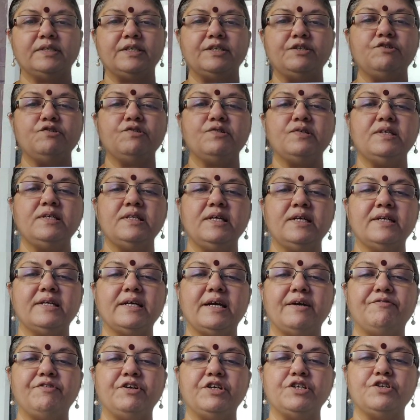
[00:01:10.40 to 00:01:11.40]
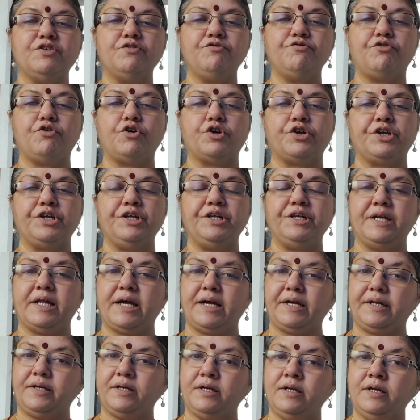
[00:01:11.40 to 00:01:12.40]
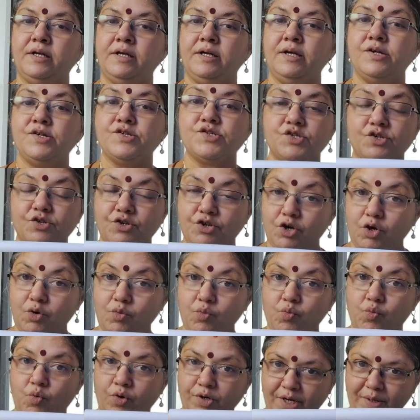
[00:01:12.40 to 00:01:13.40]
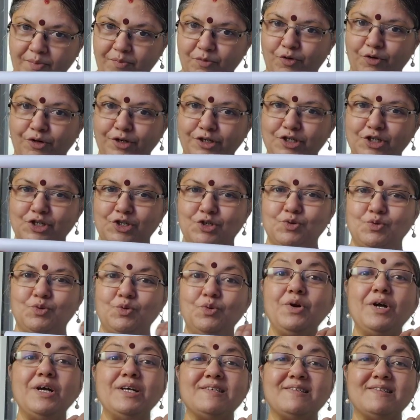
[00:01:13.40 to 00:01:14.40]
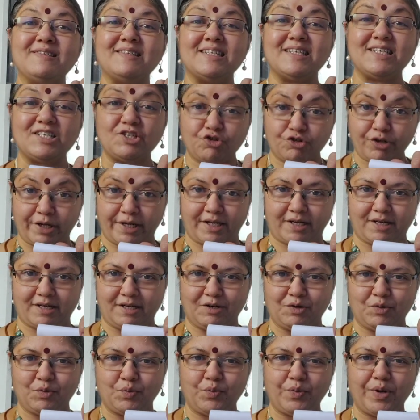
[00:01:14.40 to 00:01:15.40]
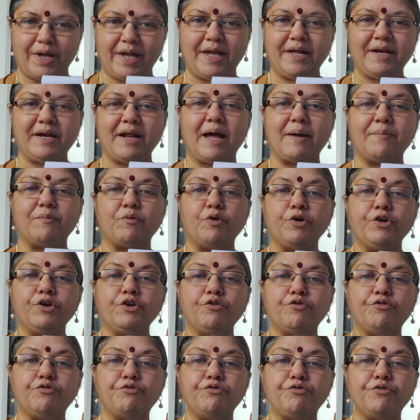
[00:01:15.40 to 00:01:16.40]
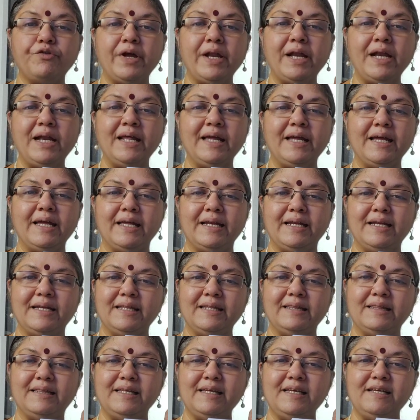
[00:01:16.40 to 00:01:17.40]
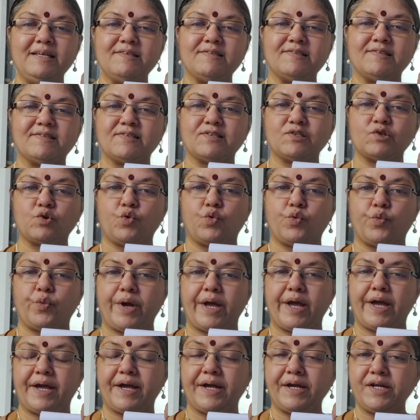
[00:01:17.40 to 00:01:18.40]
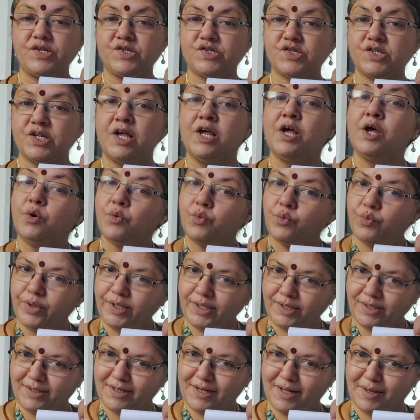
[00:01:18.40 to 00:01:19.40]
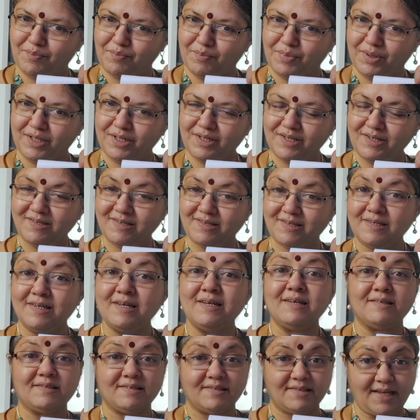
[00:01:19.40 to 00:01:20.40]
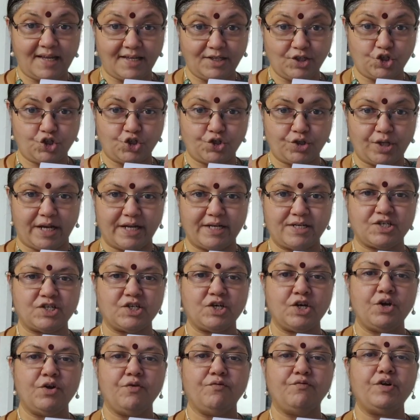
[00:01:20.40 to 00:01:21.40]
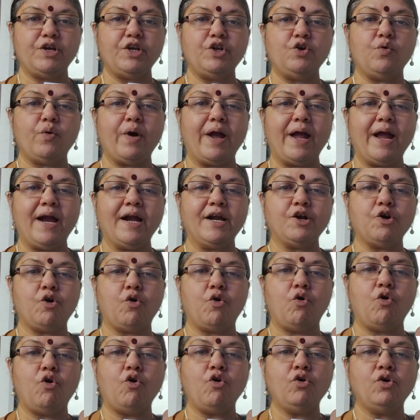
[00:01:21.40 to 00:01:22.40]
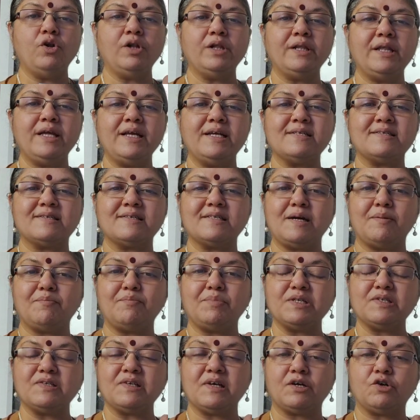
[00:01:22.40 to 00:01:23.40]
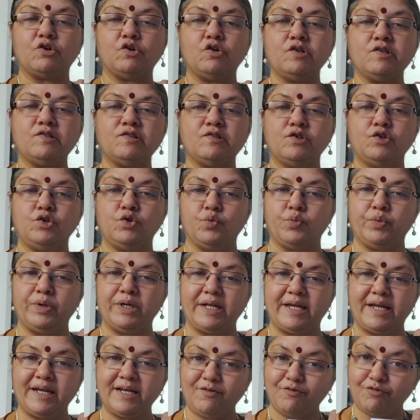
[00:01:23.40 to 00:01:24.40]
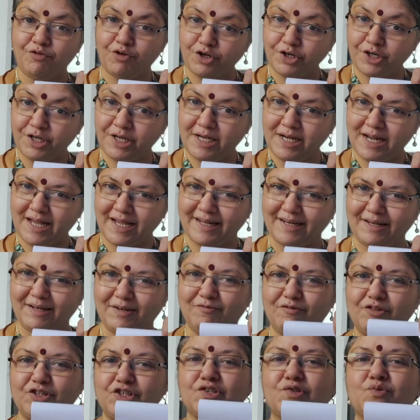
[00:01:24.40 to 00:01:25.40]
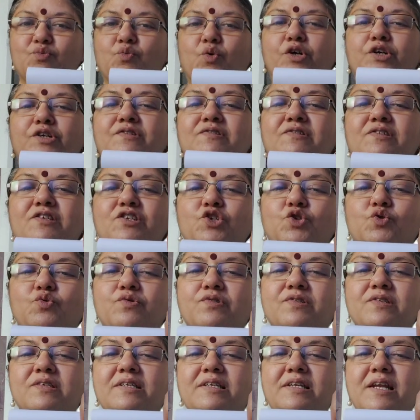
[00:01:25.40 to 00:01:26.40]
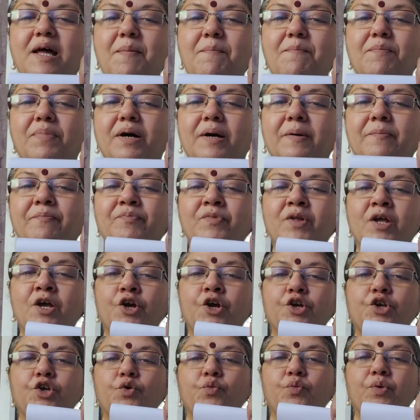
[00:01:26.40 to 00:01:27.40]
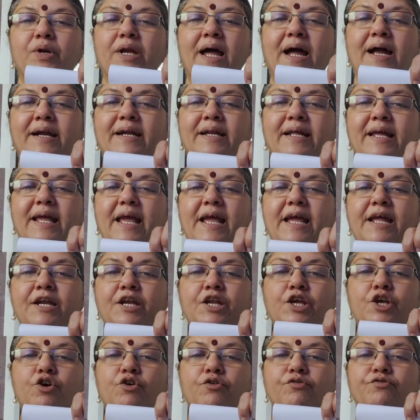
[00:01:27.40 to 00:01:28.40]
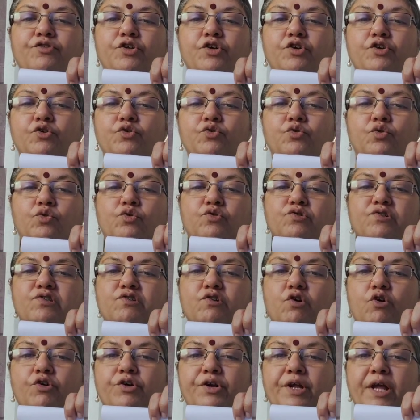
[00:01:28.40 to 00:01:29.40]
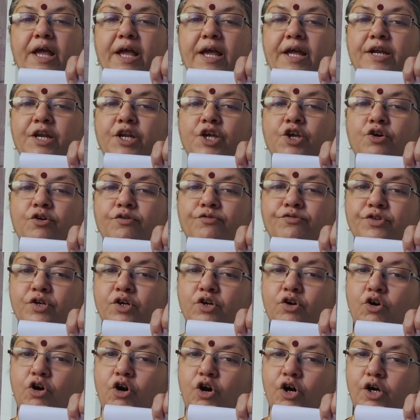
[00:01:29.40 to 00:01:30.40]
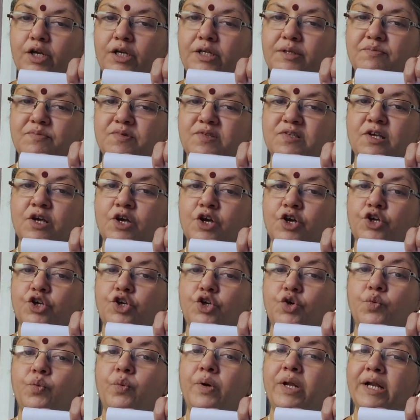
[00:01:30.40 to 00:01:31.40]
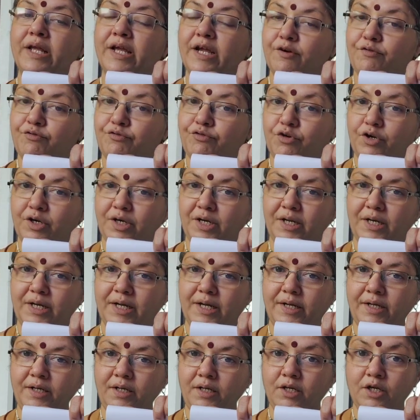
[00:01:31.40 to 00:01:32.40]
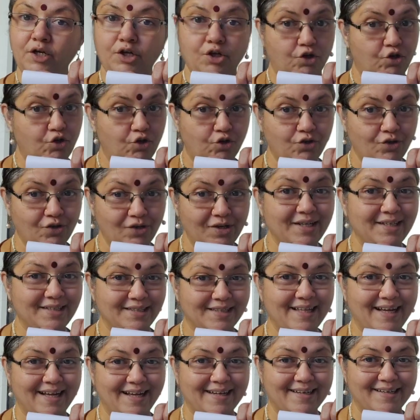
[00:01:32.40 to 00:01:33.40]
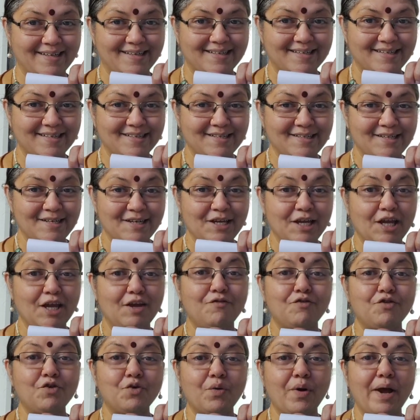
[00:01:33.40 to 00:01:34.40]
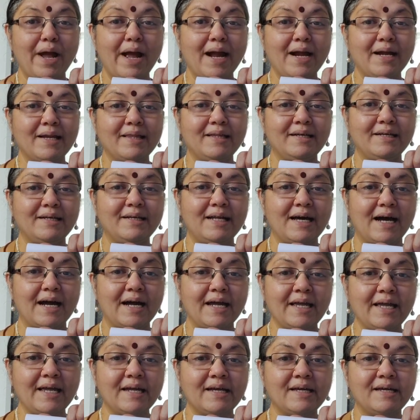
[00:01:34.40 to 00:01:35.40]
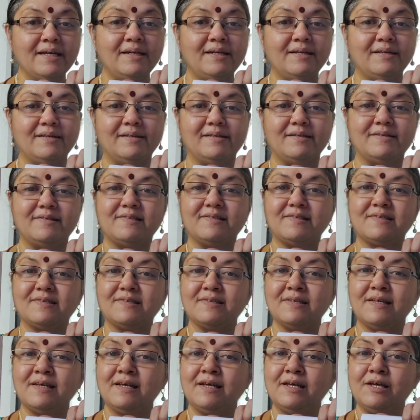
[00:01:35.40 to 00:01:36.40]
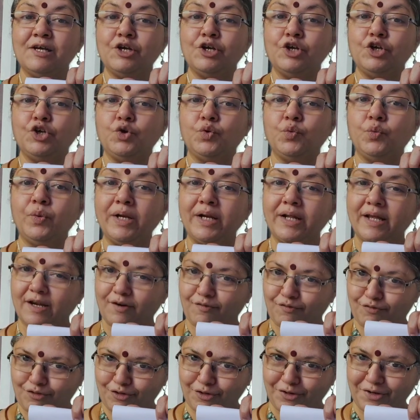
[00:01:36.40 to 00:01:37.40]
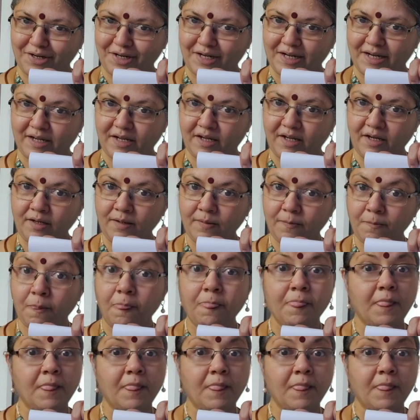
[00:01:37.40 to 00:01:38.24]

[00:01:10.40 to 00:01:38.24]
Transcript: Can you see that? I've written 49. So now what I'm going to do is the trick where I'm going to fill in these squares with numbers such that when you add all these numbers across, you will get 49, which is what is the chosen number. You will add any of the rows or any of the columns, you will get 49. Not only that, if you add the diagonals, you will get 49.